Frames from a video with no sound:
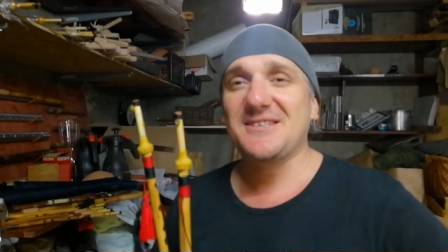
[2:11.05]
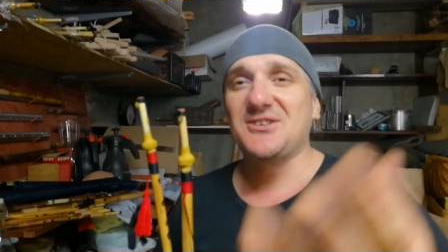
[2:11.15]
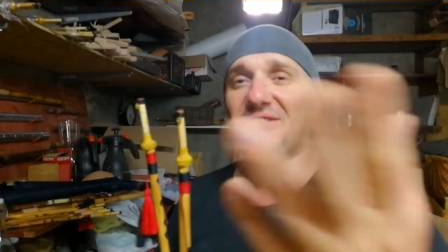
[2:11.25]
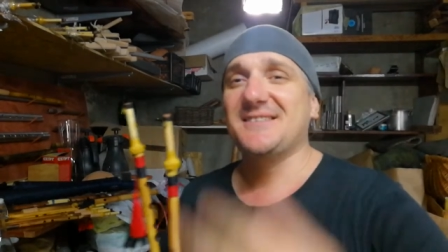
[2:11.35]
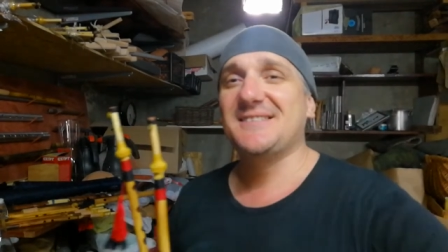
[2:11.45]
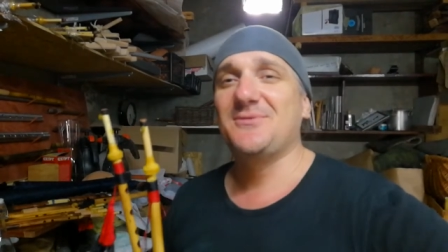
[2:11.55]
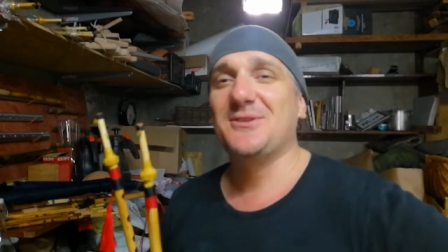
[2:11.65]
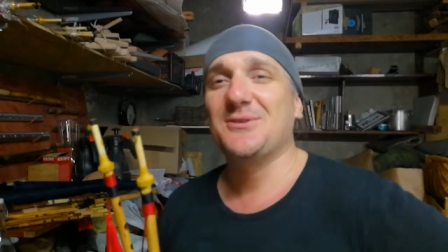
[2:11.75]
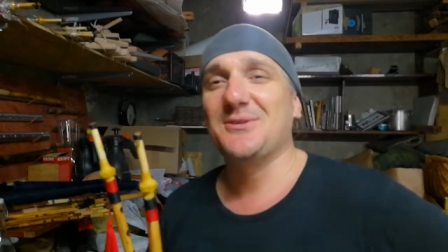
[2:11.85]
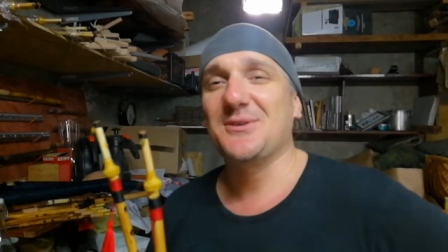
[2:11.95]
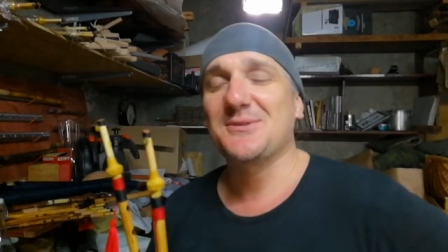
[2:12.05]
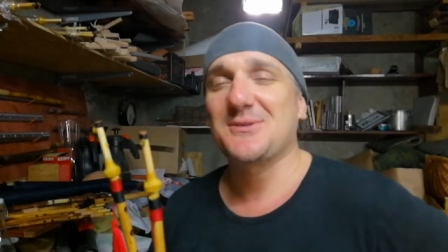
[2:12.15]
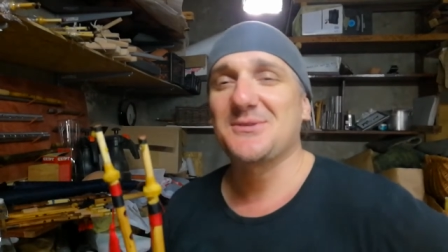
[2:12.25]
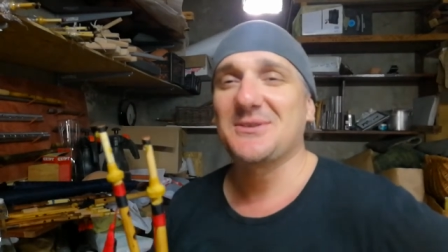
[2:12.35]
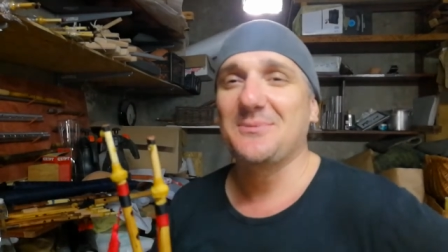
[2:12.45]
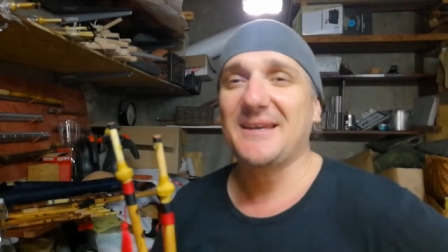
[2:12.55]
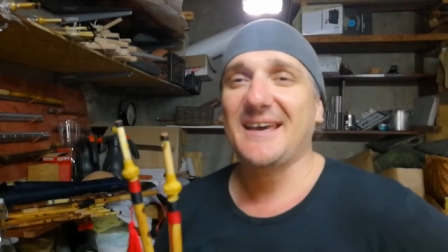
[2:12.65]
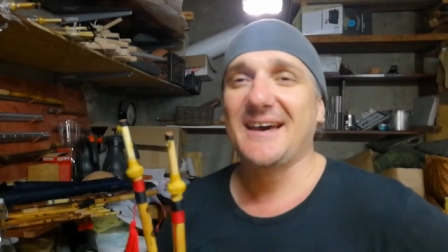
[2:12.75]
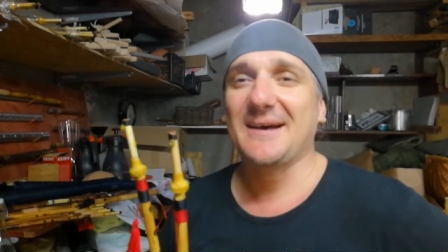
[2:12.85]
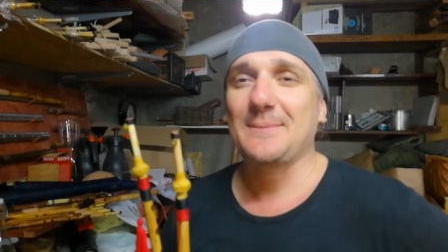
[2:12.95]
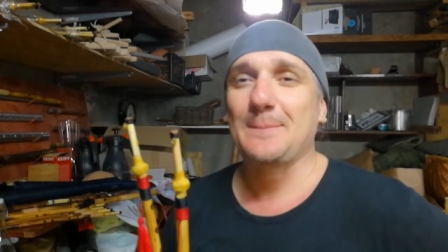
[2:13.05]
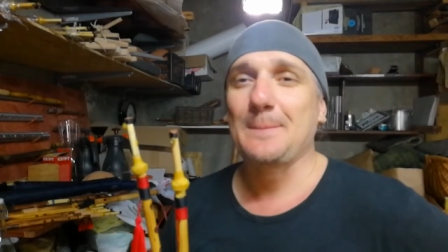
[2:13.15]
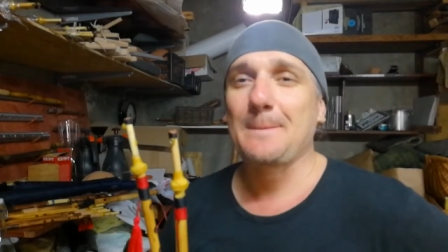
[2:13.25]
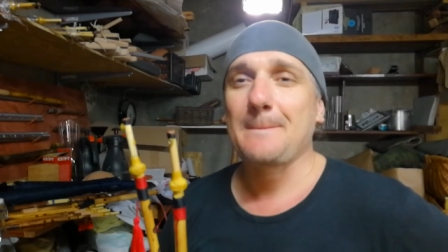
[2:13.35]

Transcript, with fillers: share this video on your social media um,